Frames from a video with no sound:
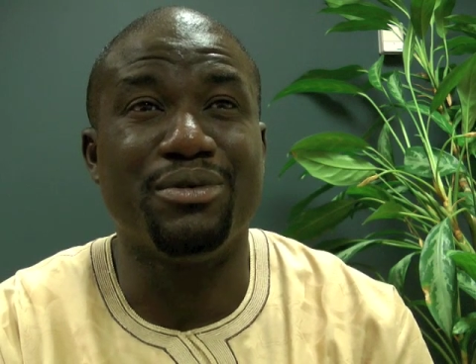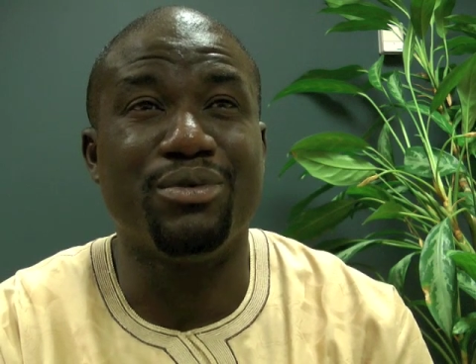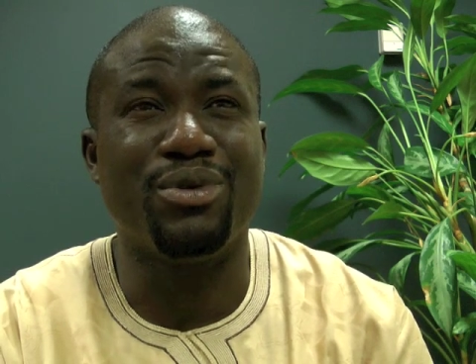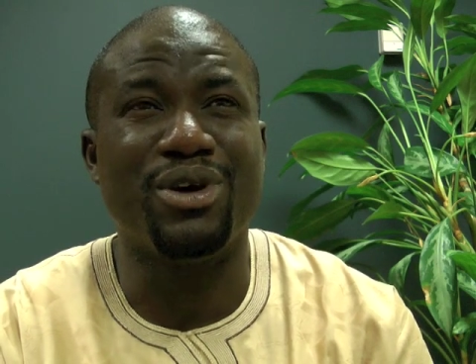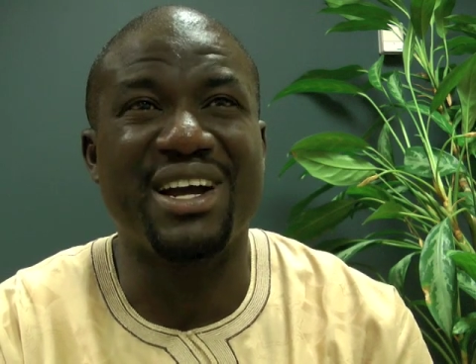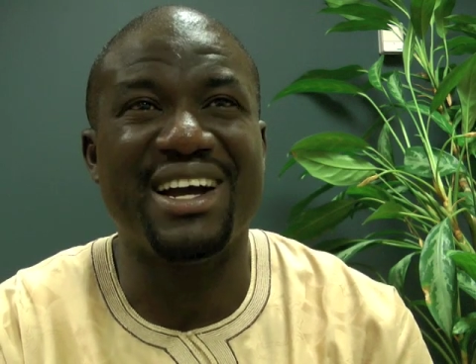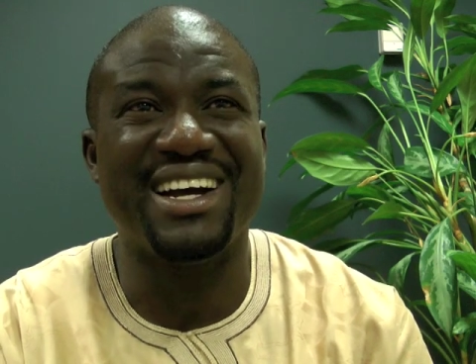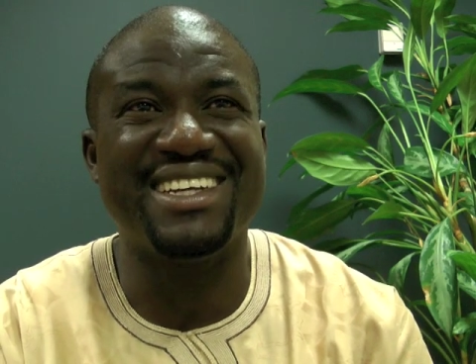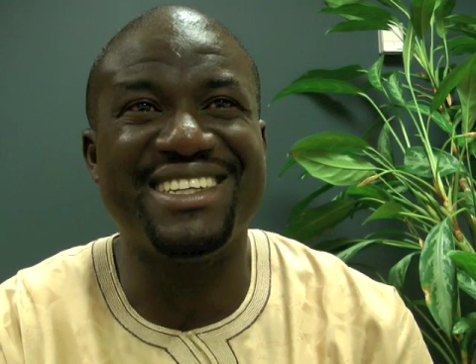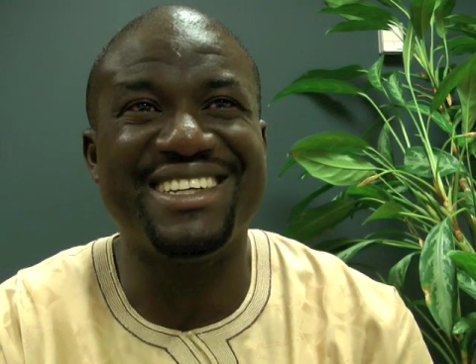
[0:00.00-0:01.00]
work
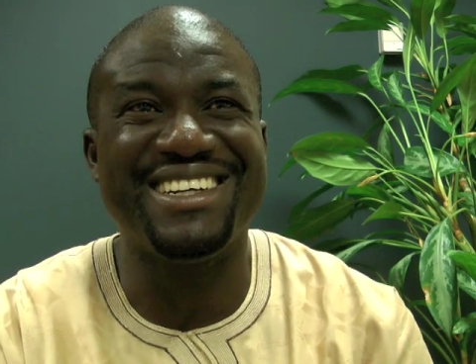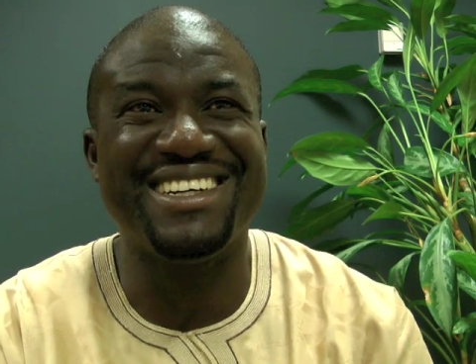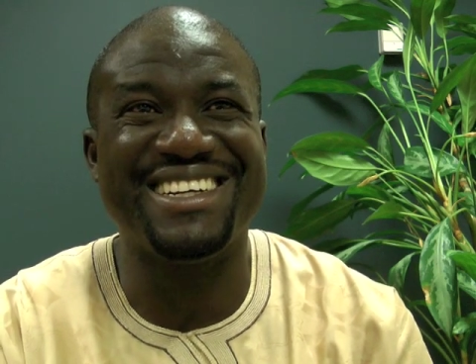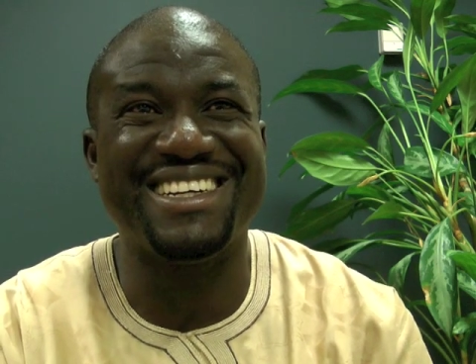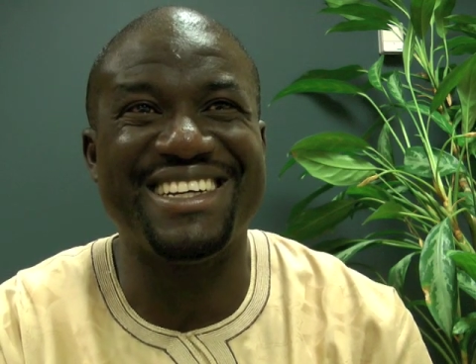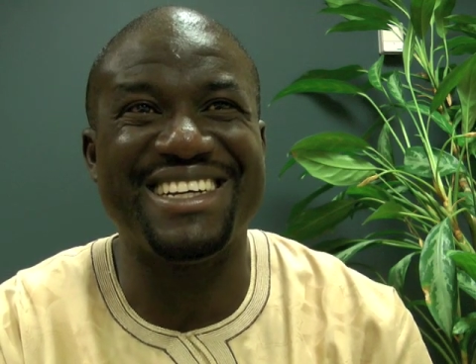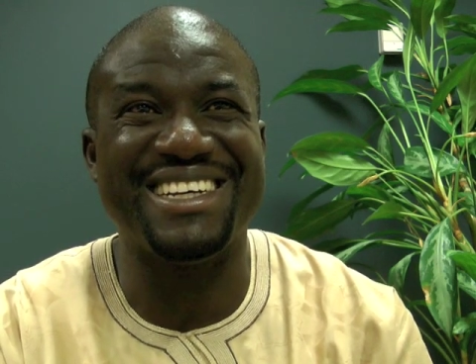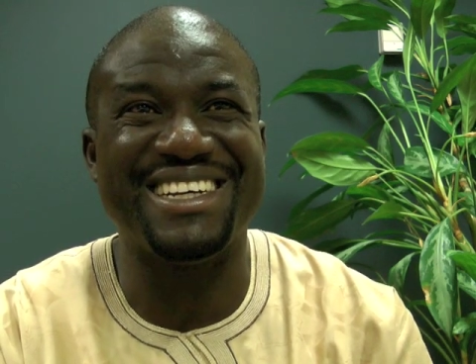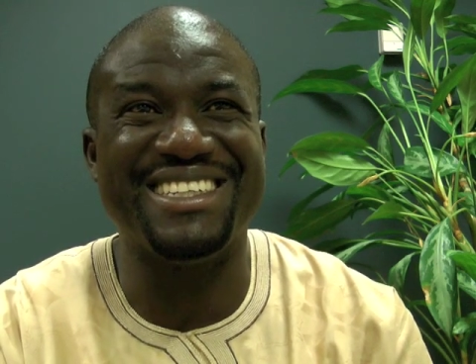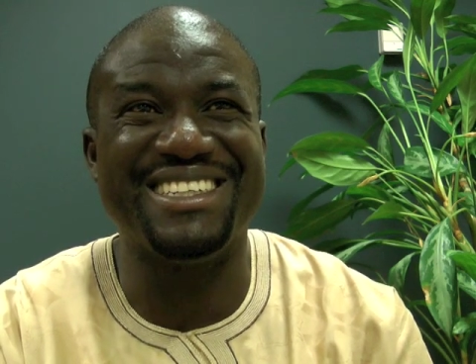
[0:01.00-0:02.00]
harder
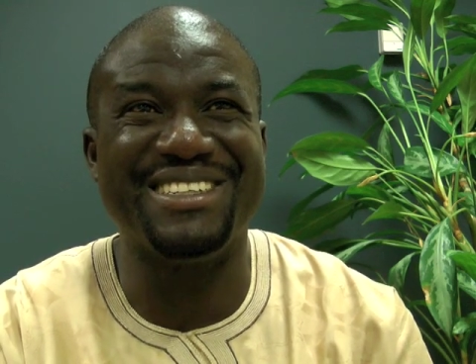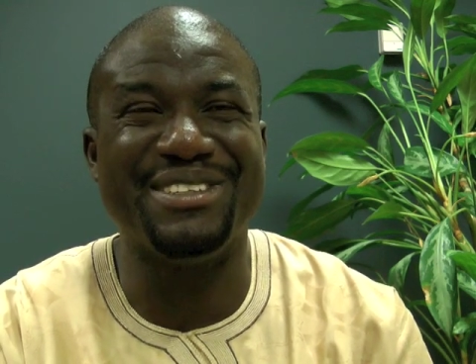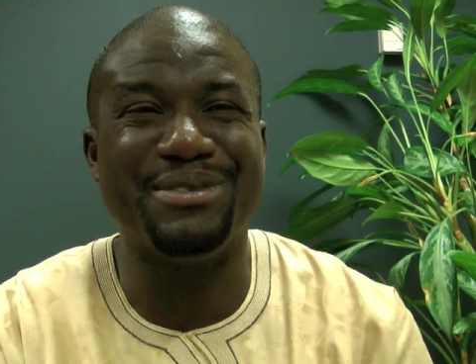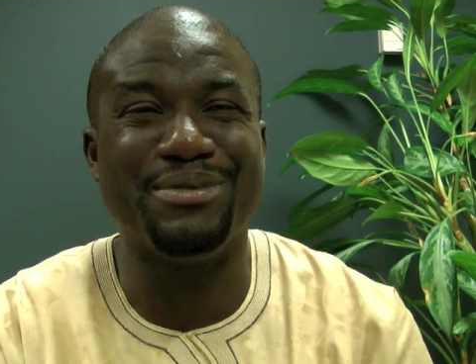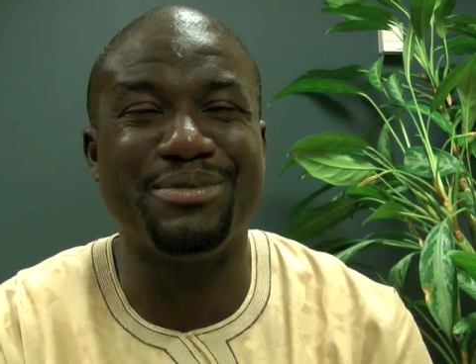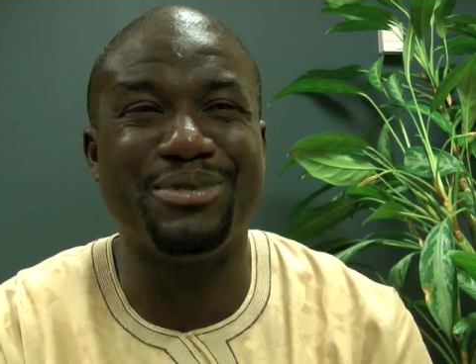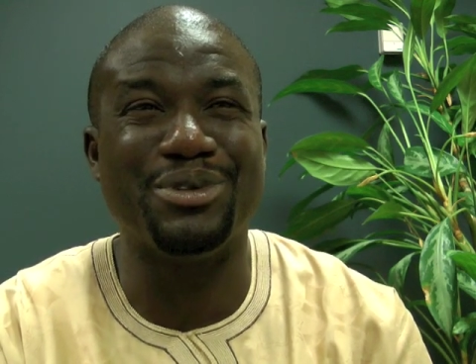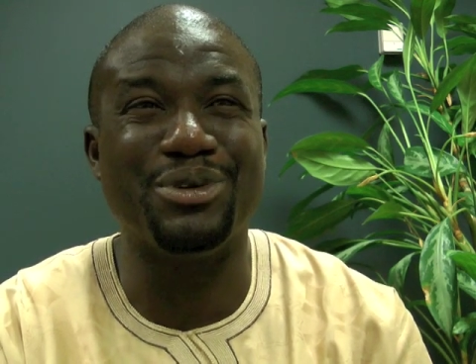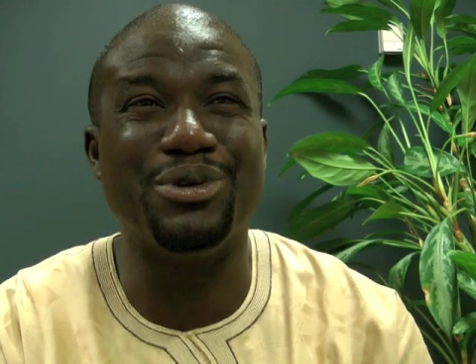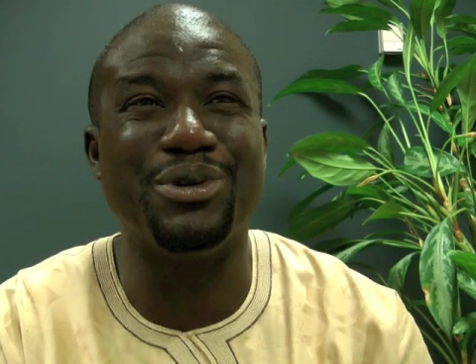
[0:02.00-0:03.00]
and
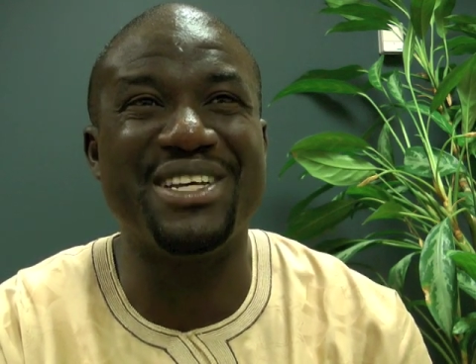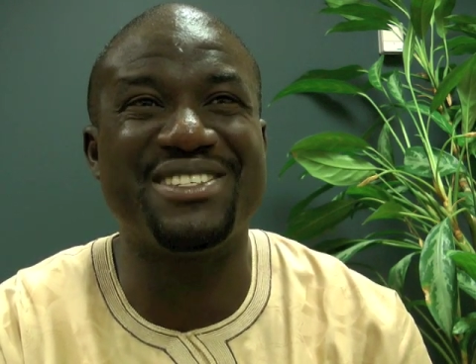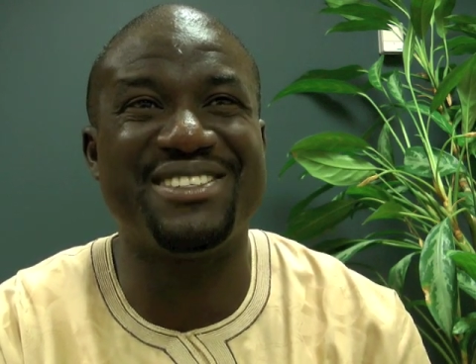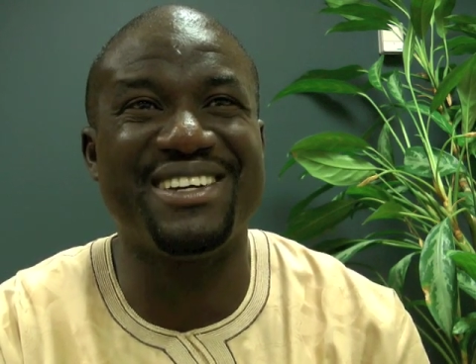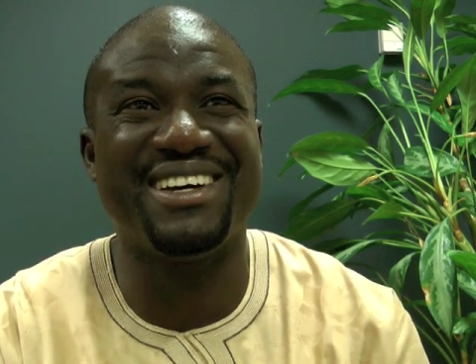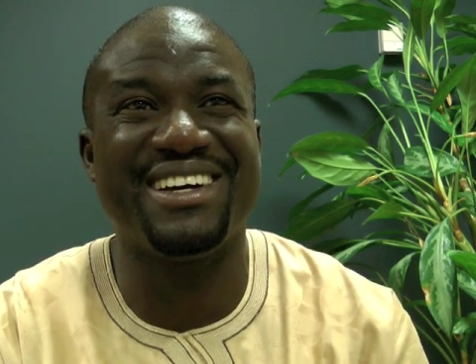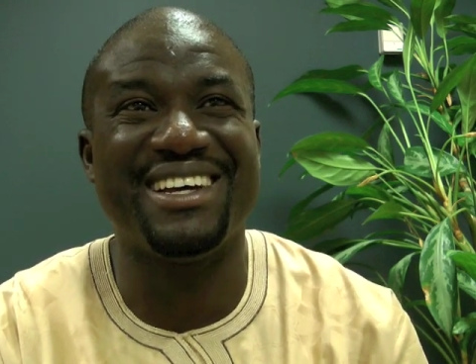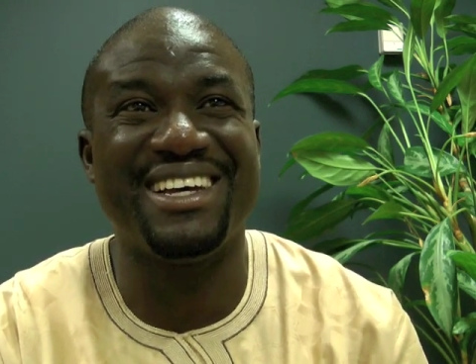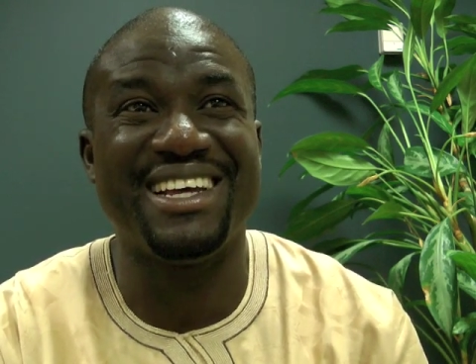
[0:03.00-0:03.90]
go extra